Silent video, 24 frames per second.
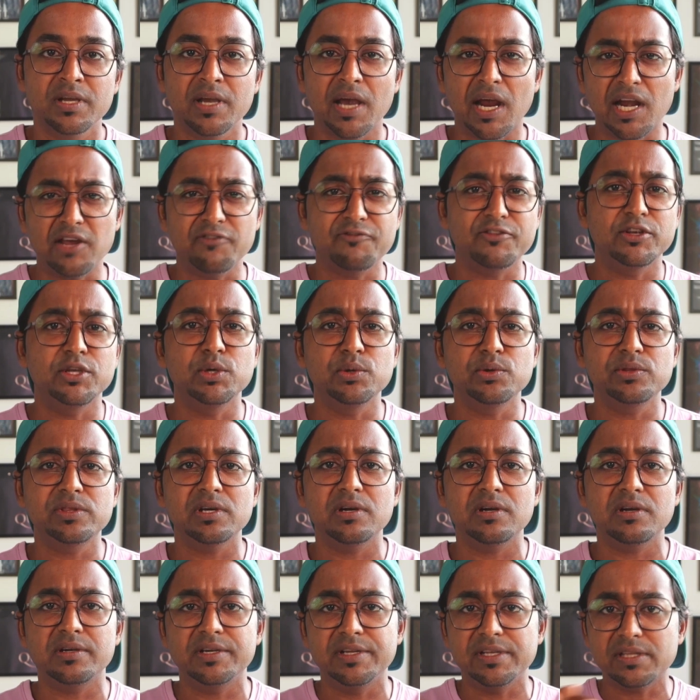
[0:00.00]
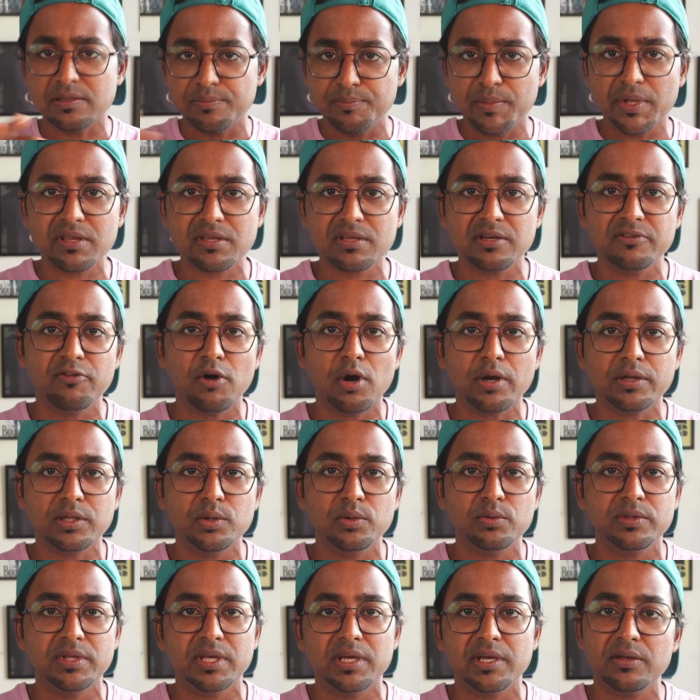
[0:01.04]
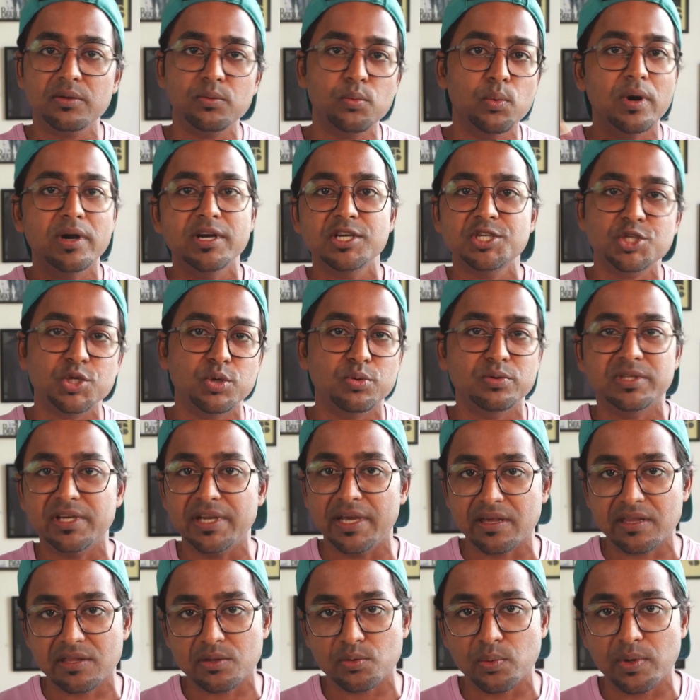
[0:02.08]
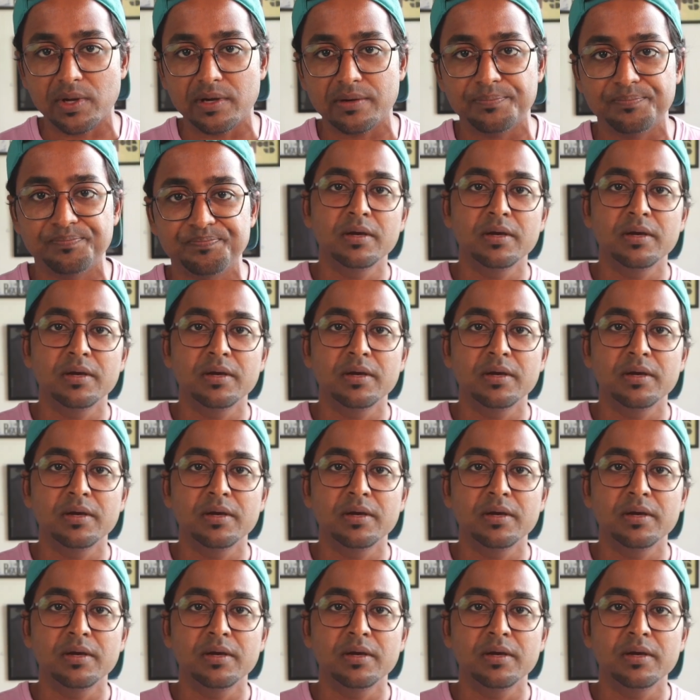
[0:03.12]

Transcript: And if a user dismissed a walkthrough, they weren't shown the next one.